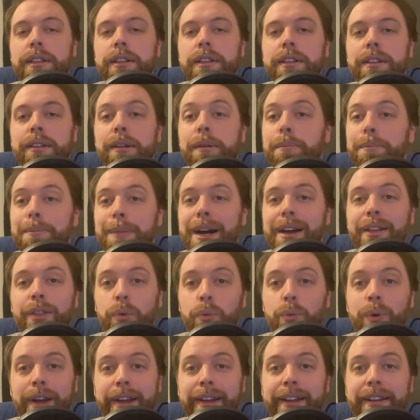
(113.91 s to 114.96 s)
by the
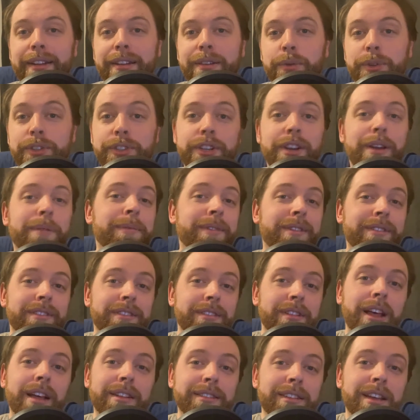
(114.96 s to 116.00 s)
way, which
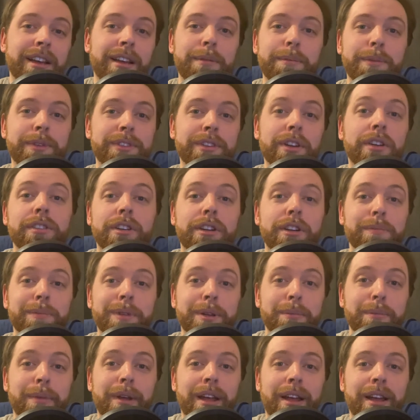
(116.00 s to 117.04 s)
that time is not coming
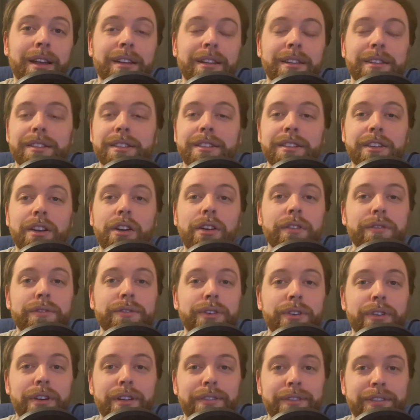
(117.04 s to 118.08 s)
back. It's gone
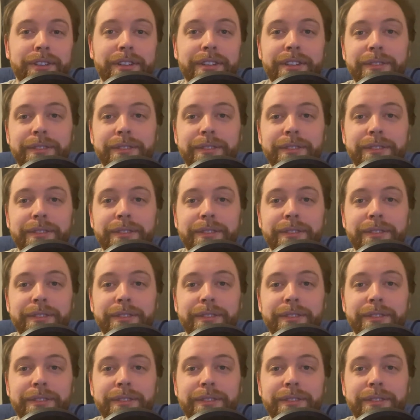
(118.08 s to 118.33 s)
forever.